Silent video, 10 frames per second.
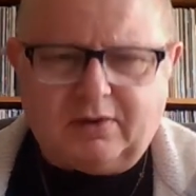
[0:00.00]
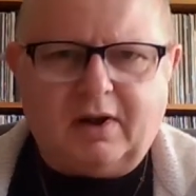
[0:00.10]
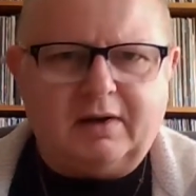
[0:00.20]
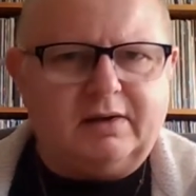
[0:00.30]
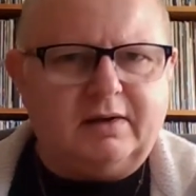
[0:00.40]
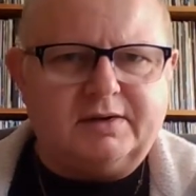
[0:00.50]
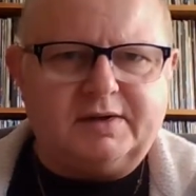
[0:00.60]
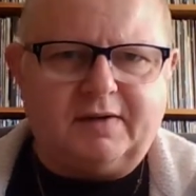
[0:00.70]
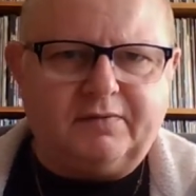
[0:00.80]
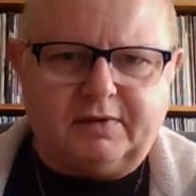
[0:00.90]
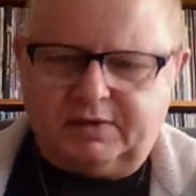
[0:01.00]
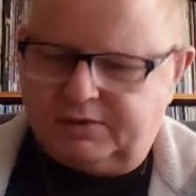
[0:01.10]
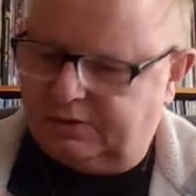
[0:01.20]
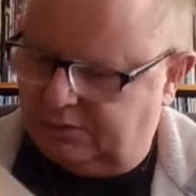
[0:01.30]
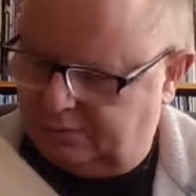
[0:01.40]

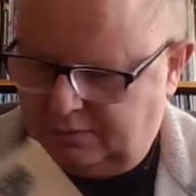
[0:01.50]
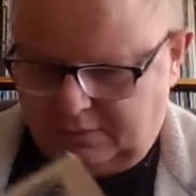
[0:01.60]
1972